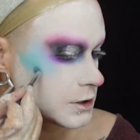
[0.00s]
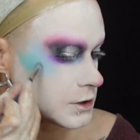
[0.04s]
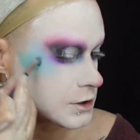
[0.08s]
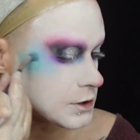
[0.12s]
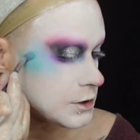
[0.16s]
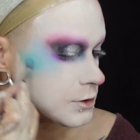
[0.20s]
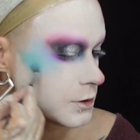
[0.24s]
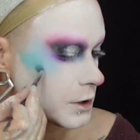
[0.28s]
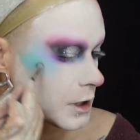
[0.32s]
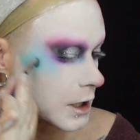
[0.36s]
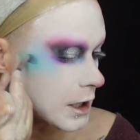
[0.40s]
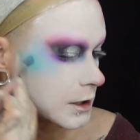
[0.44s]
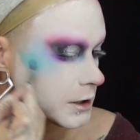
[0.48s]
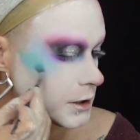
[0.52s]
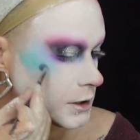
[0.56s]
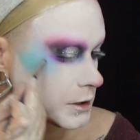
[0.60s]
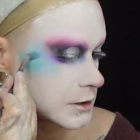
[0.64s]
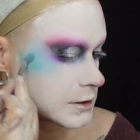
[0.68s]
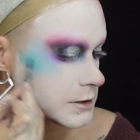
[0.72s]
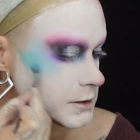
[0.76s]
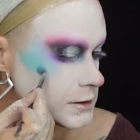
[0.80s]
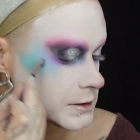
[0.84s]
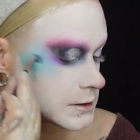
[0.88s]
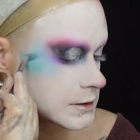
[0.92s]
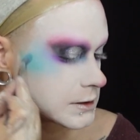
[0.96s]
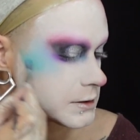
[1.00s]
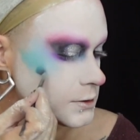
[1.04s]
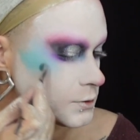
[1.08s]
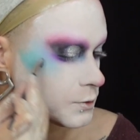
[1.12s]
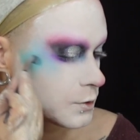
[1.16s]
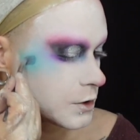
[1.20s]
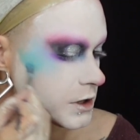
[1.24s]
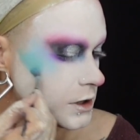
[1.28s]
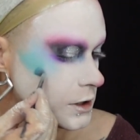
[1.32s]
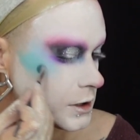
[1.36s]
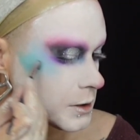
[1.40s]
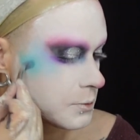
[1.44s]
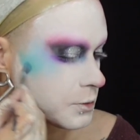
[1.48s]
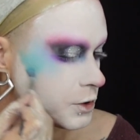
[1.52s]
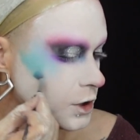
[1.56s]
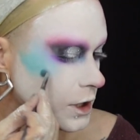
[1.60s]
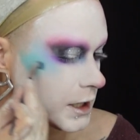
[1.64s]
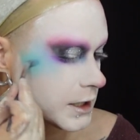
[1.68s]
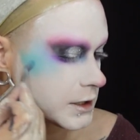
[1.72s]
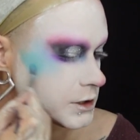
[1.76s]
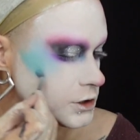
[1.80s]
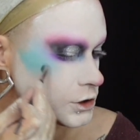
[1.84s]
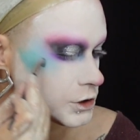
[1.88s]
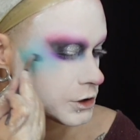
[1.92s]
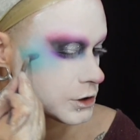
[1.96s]
two colors with the
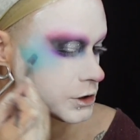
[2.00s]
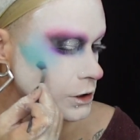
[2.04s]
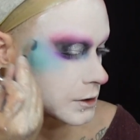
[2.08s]
brush.